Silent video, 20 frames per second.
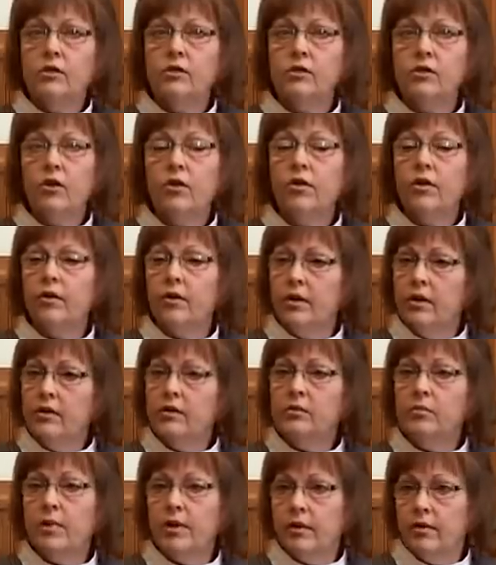So there
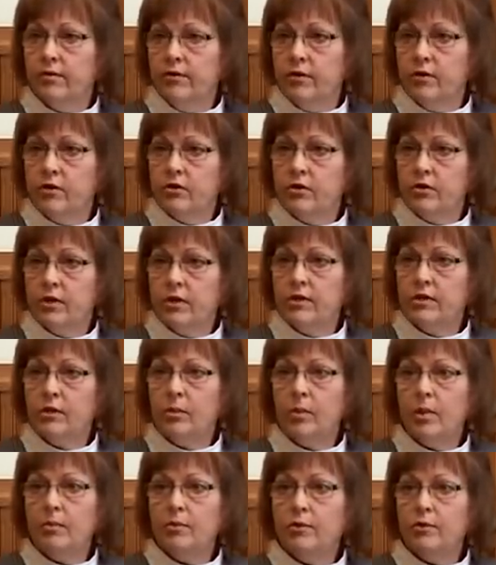is beneficial yeast, so
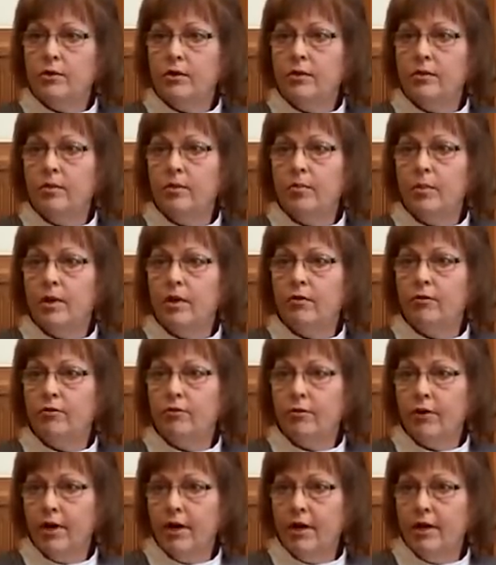people shouldn't be
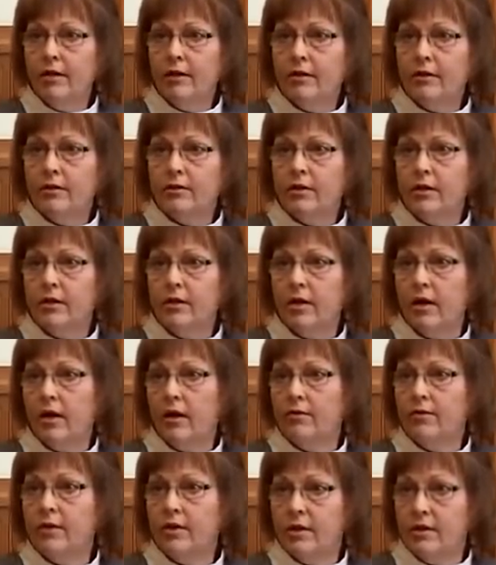afraid to
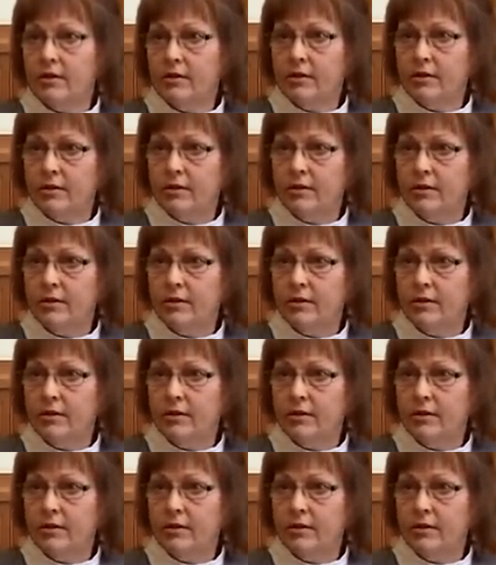have yeast.